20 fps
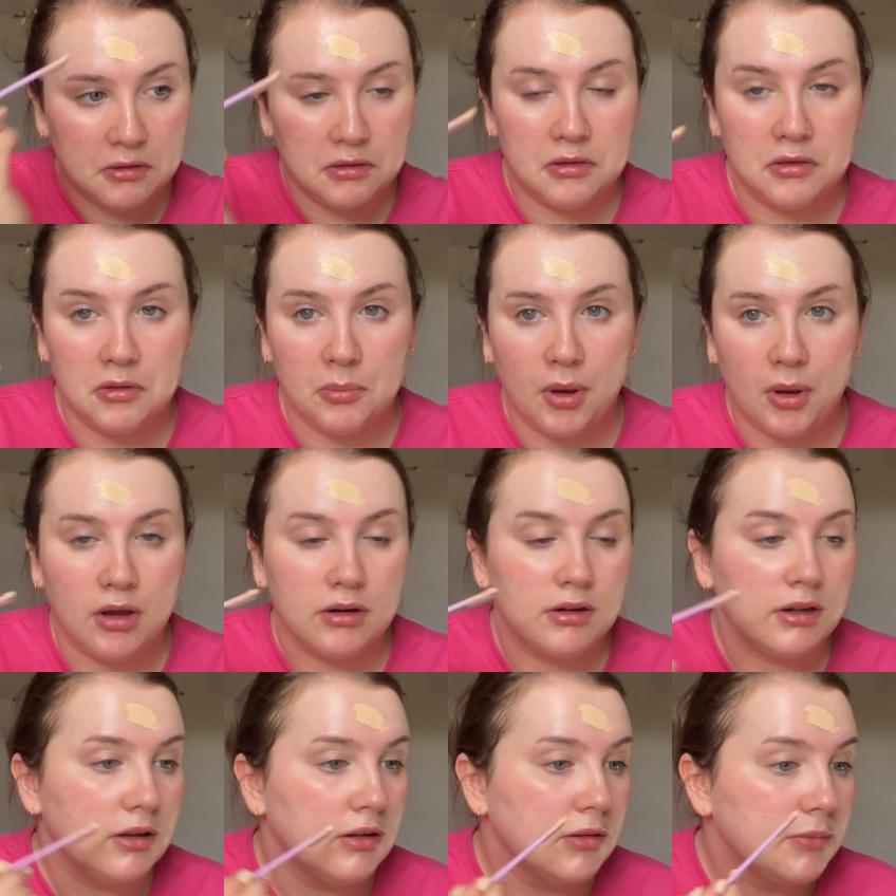the
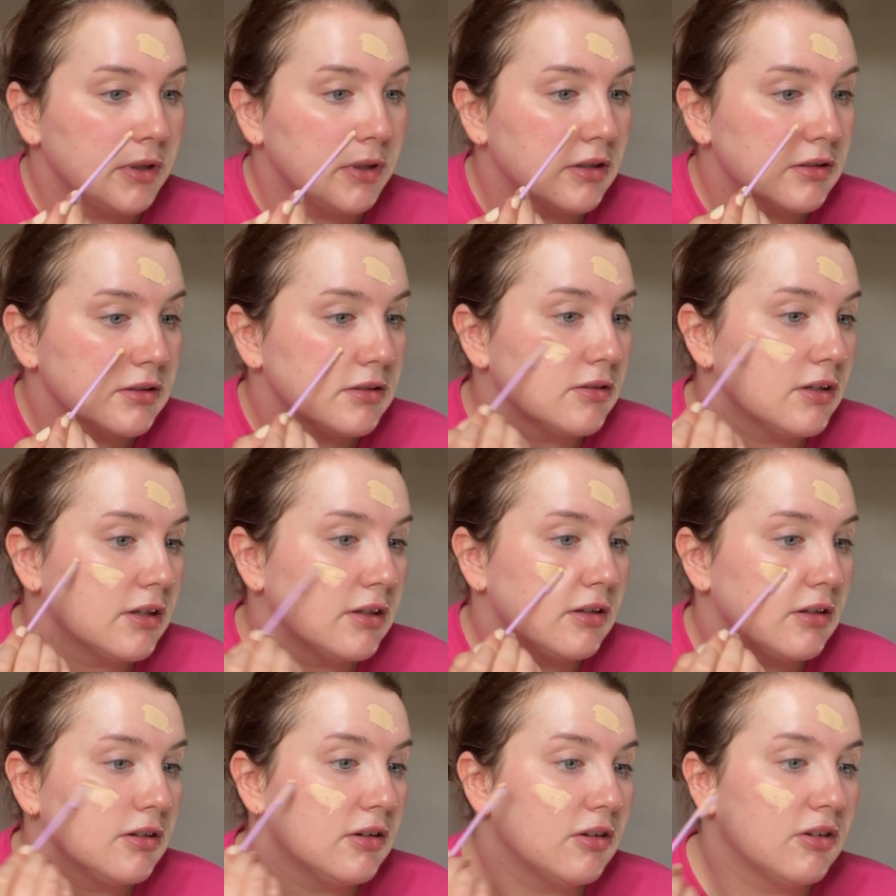bottle because
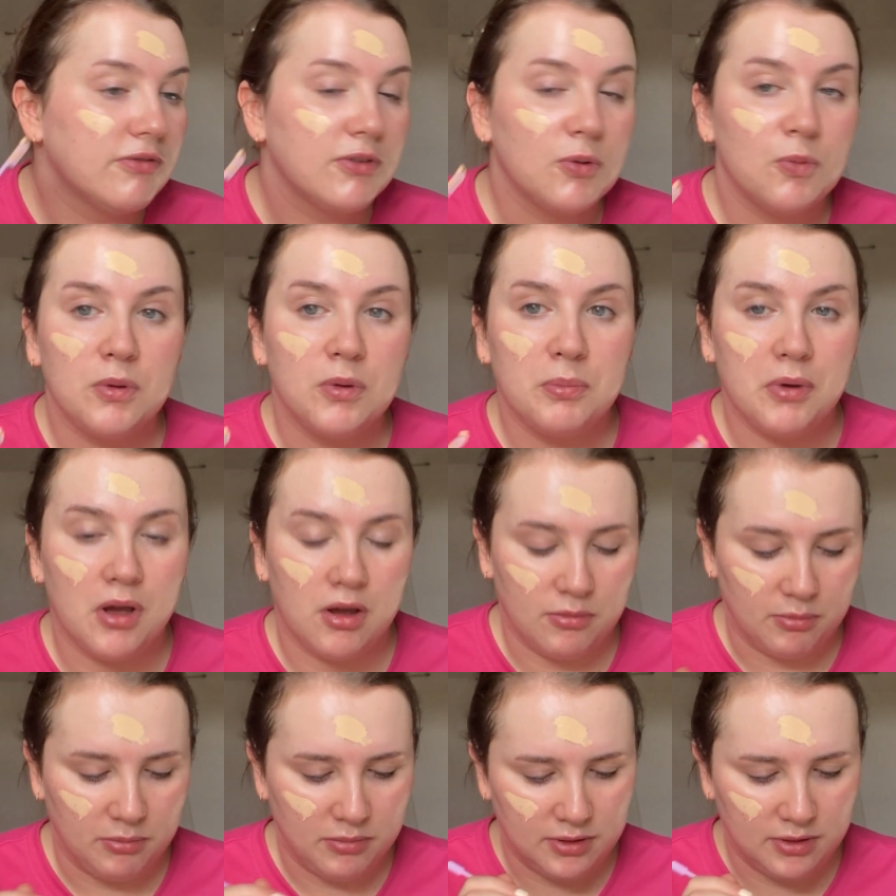none of it would
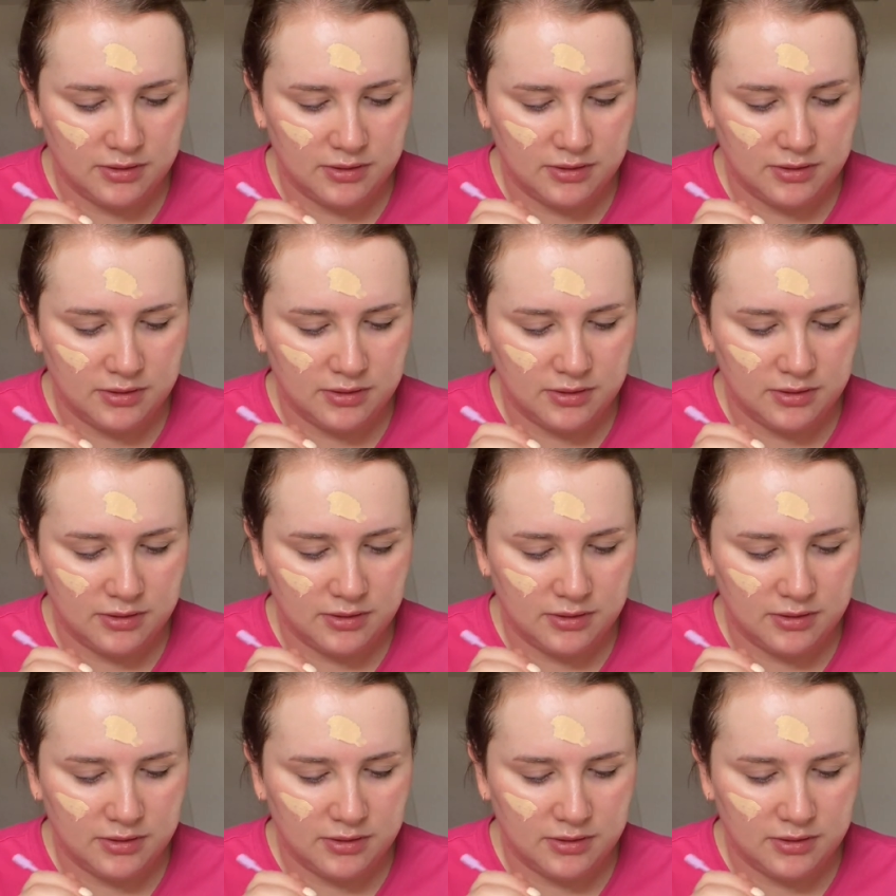pump.